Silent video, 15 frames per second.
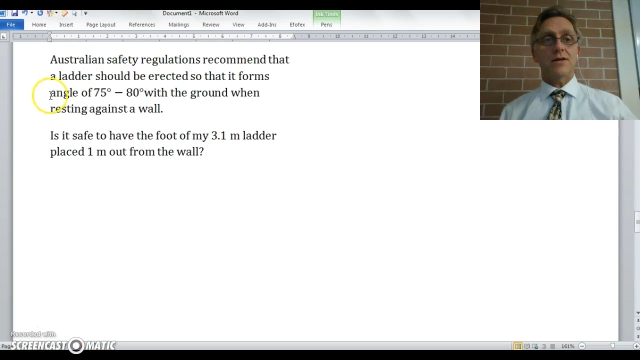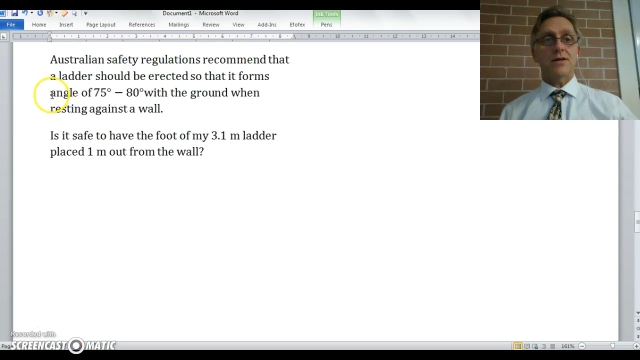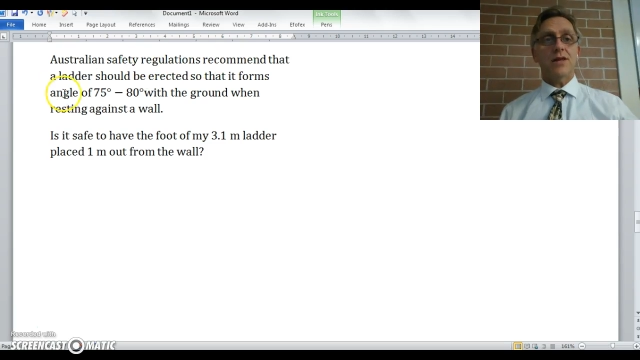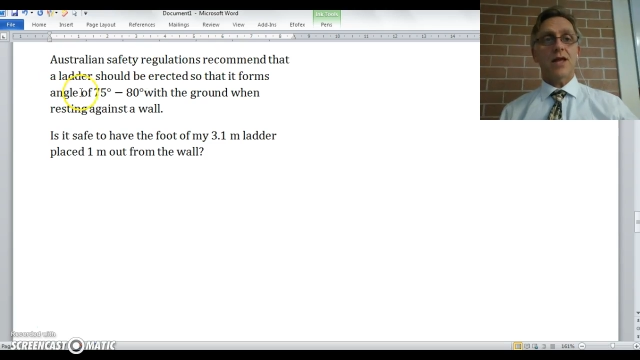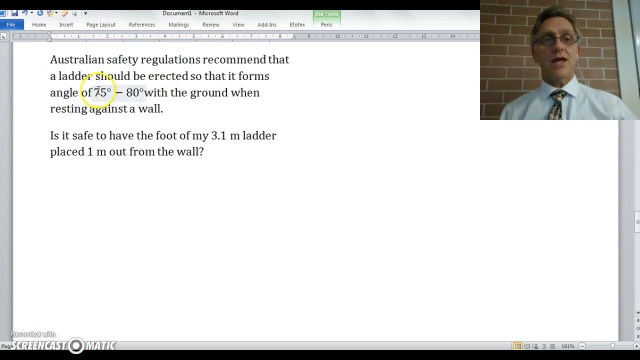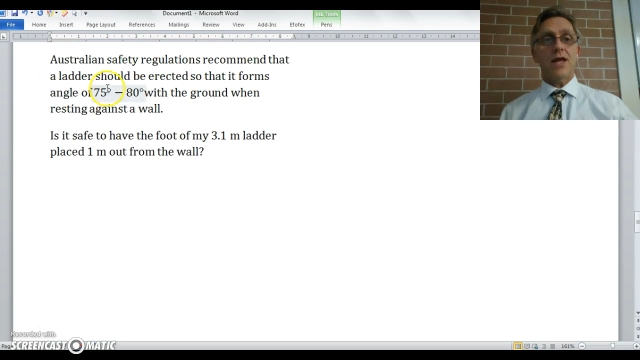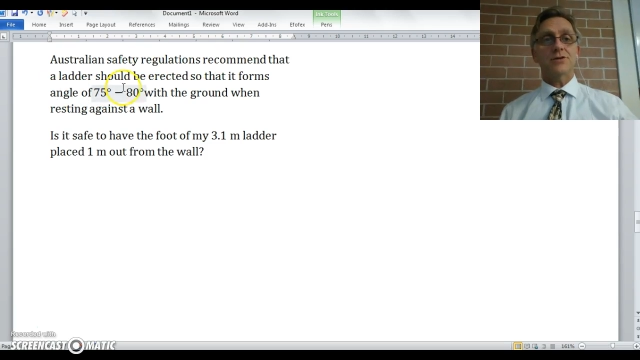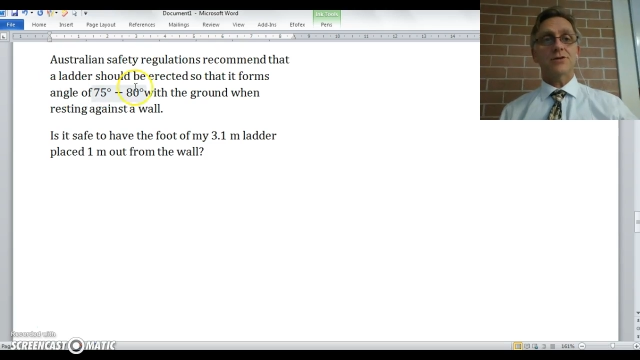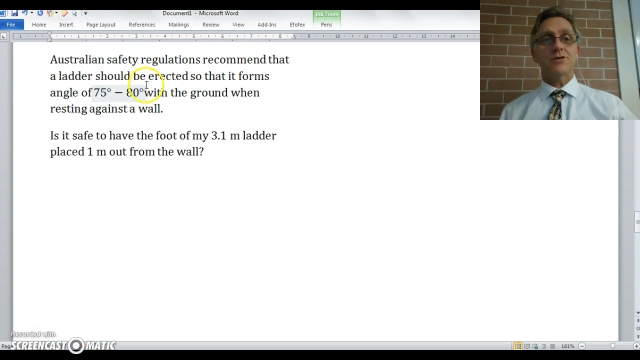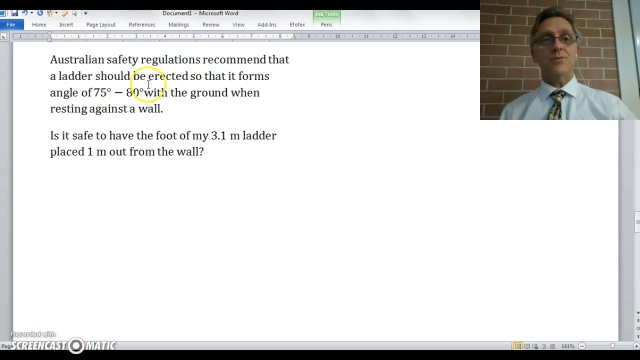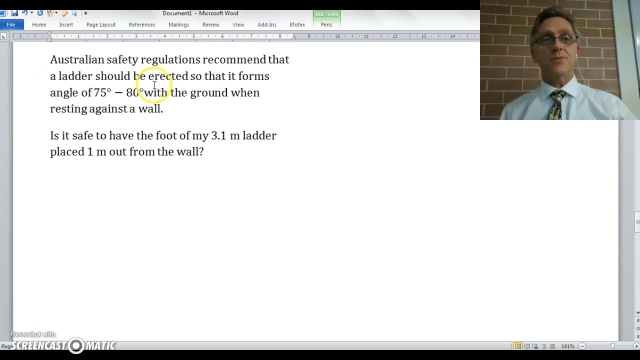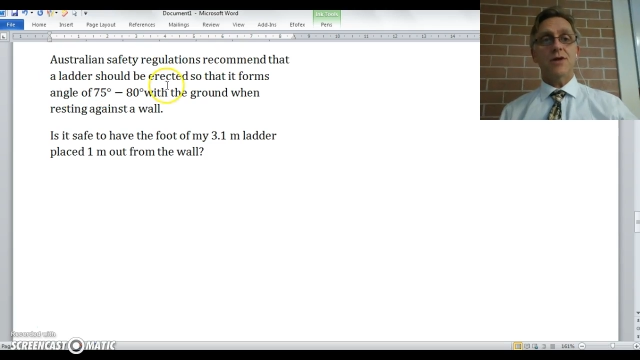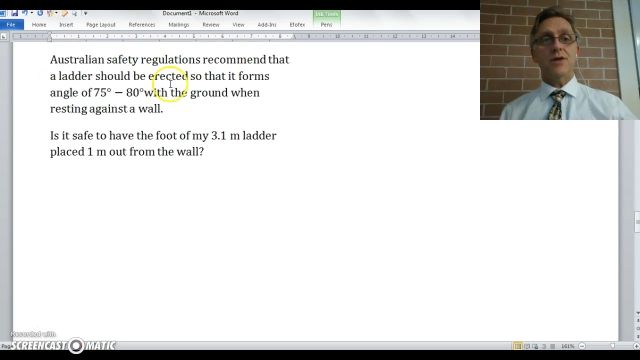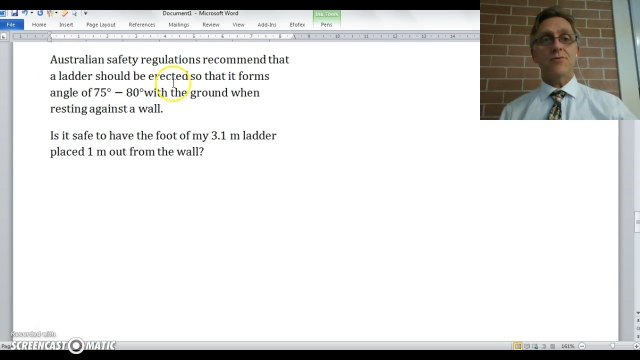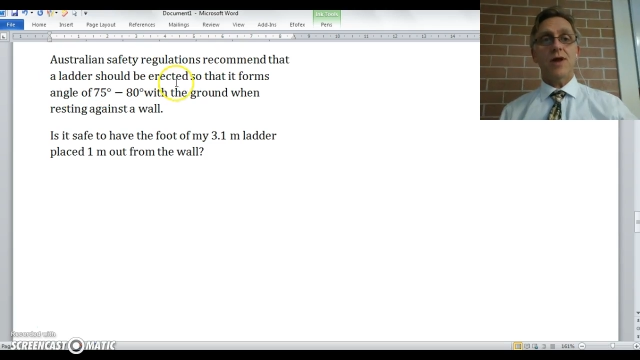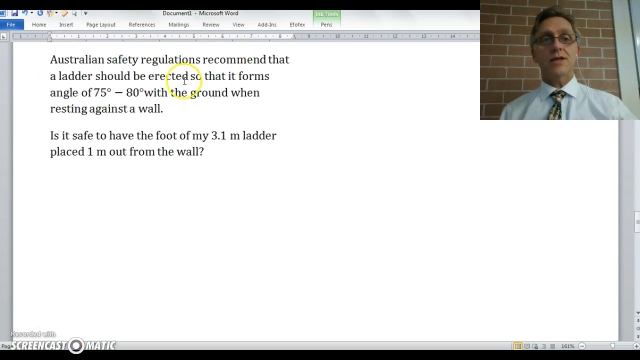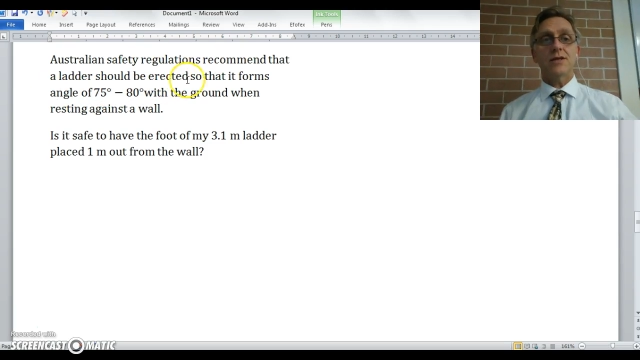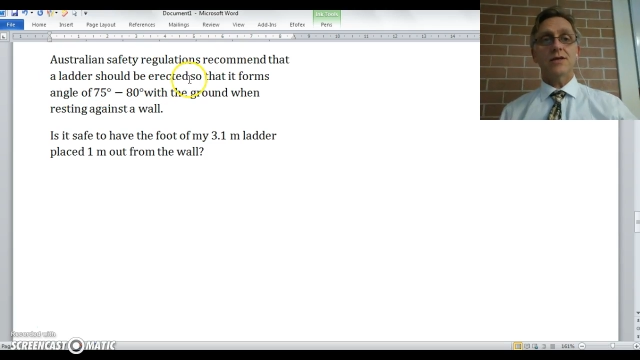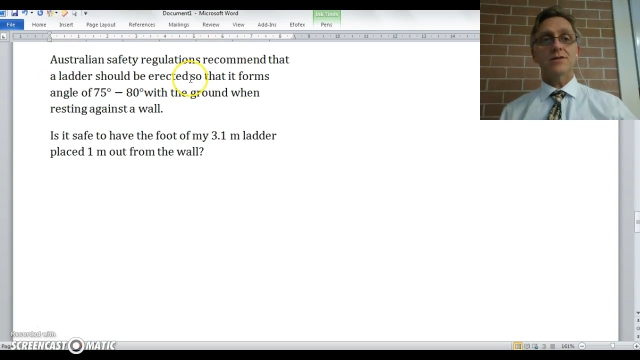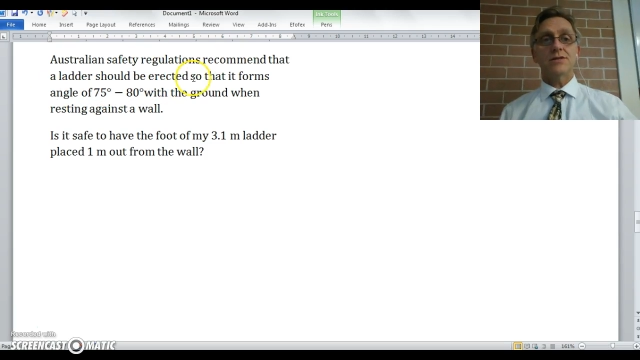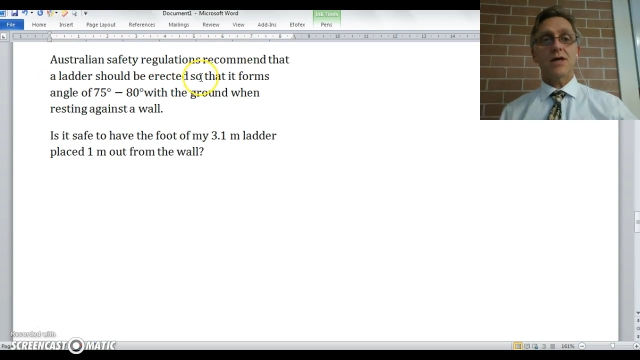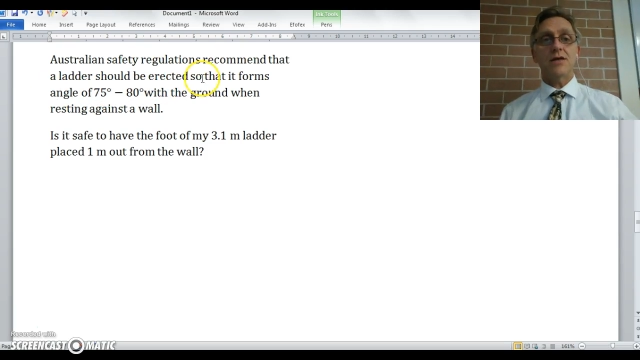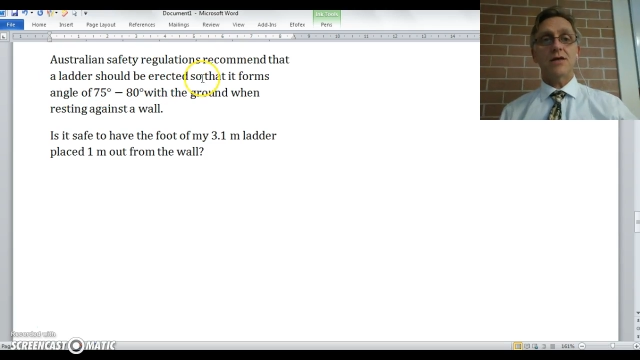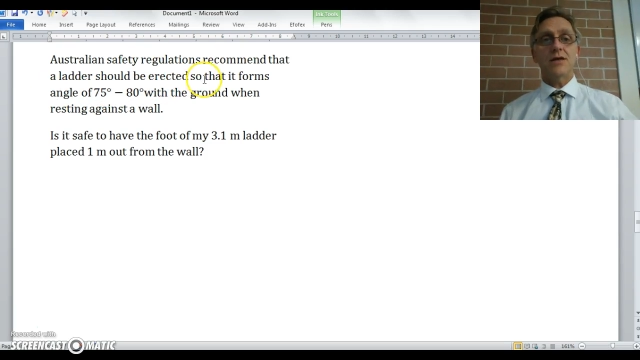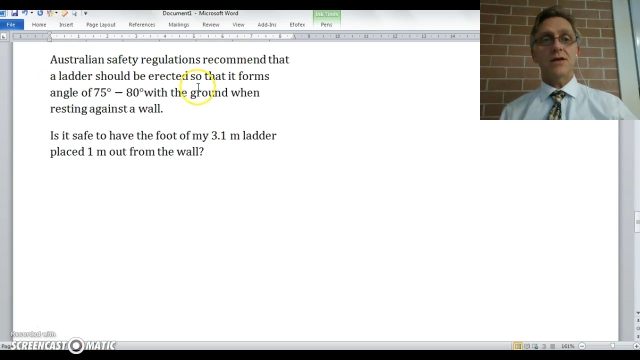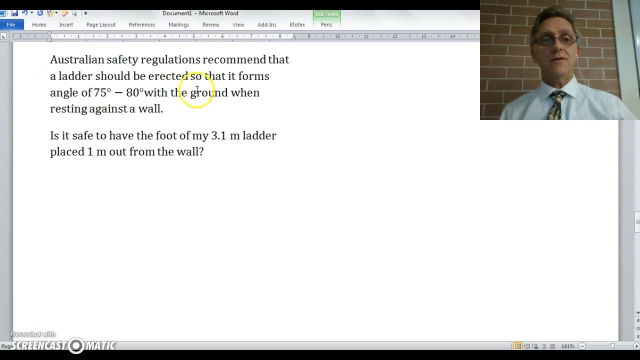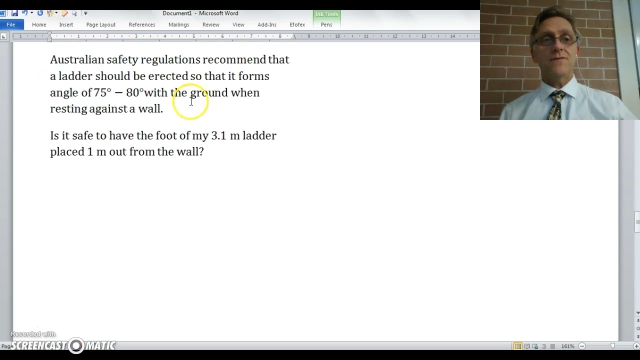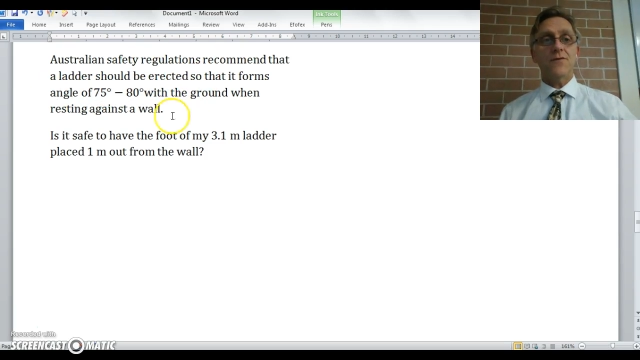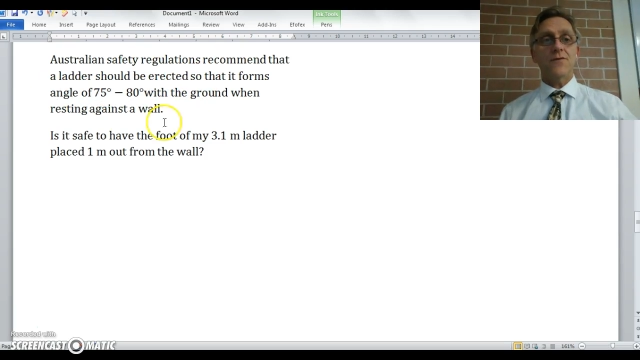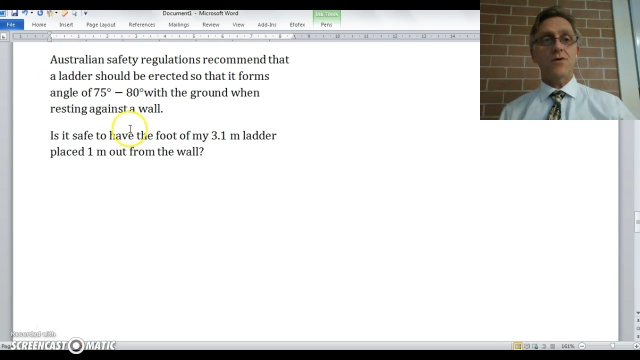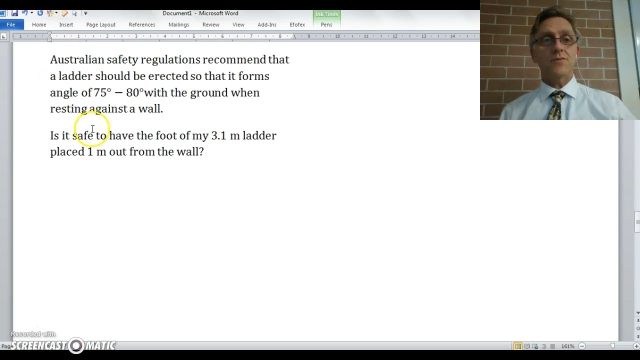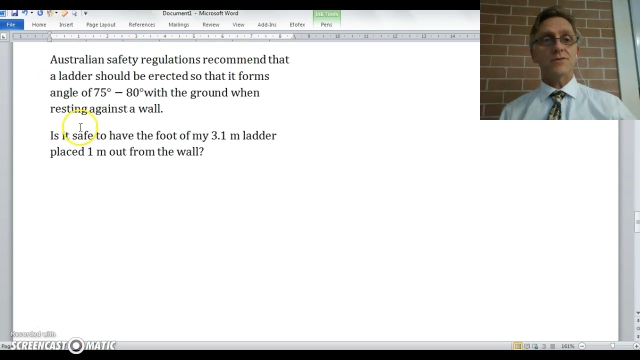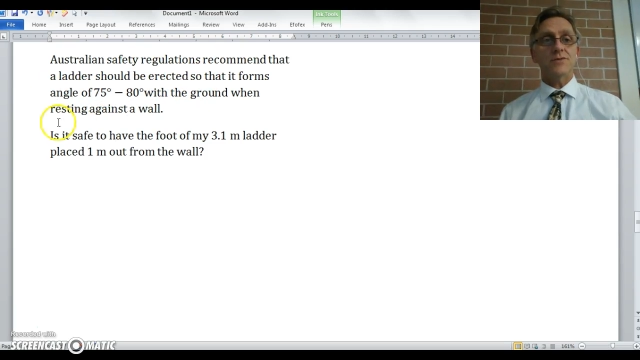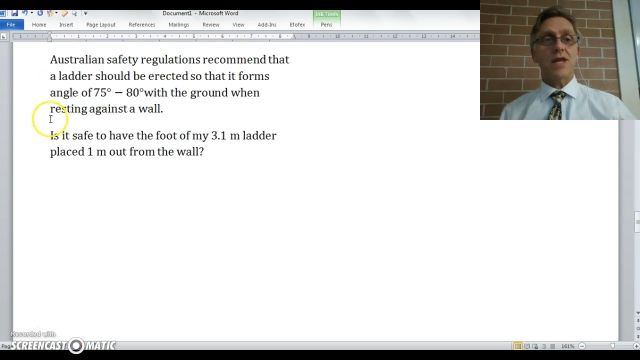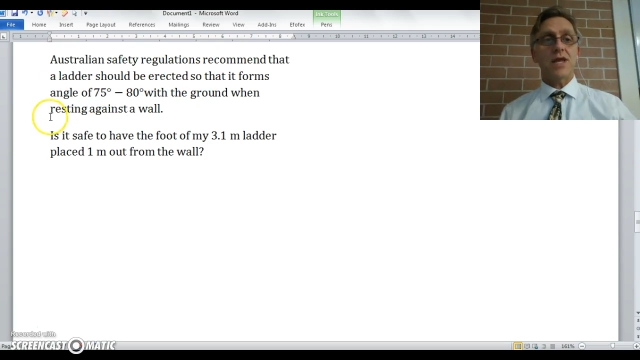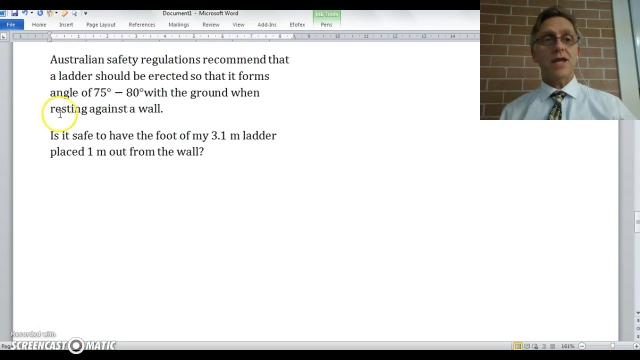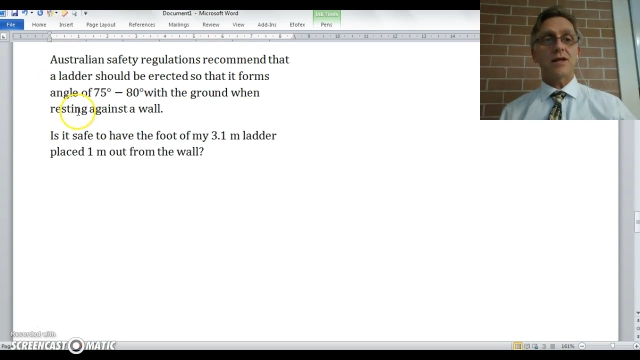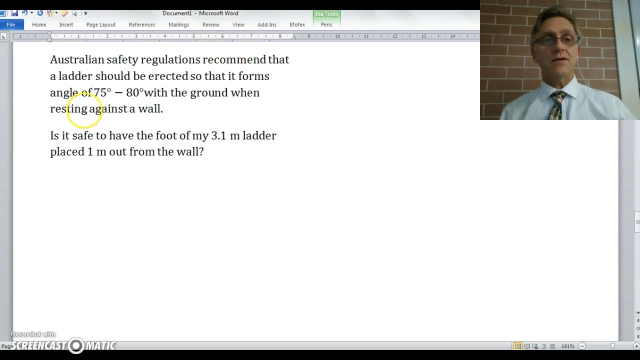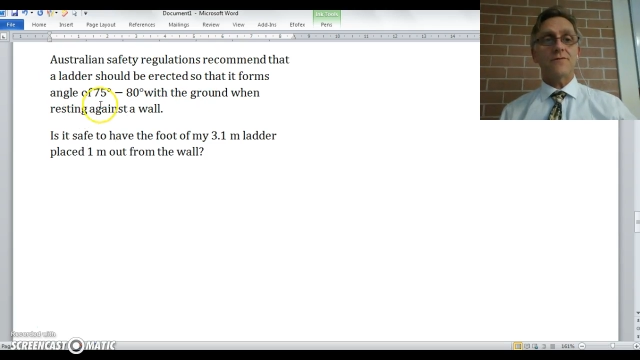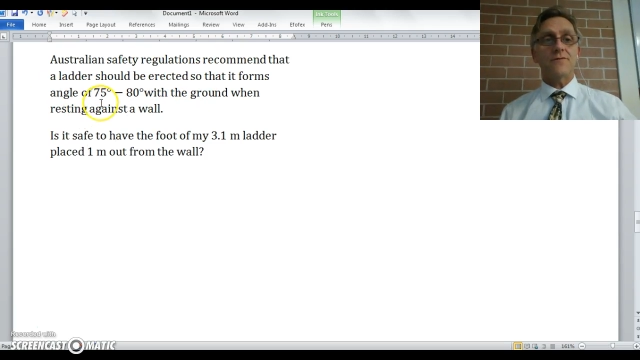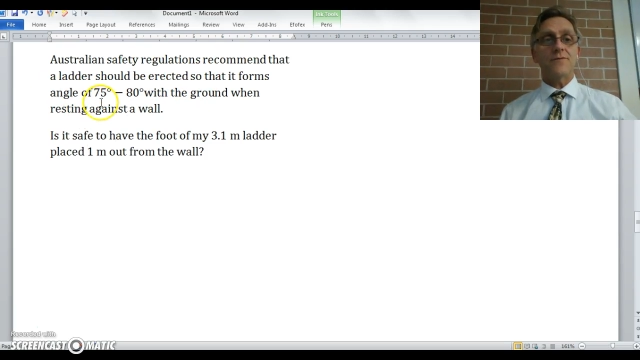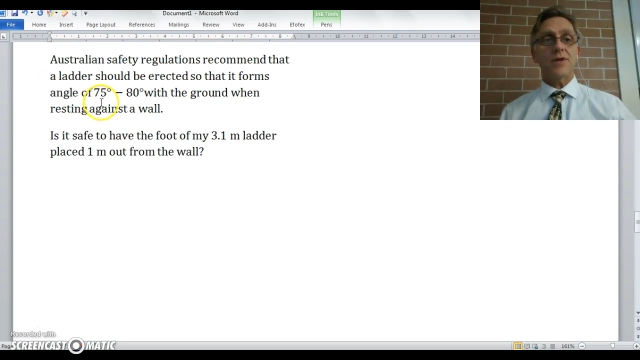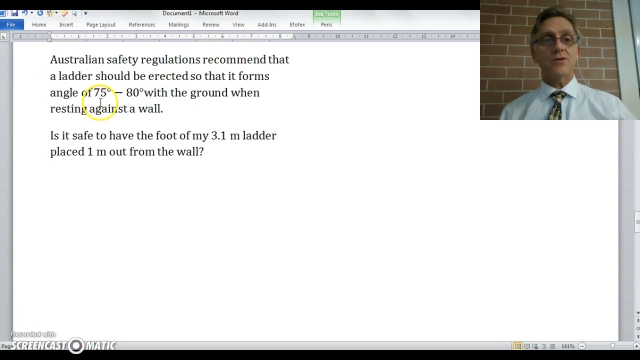that a ladder should be erected so that it forms an angle of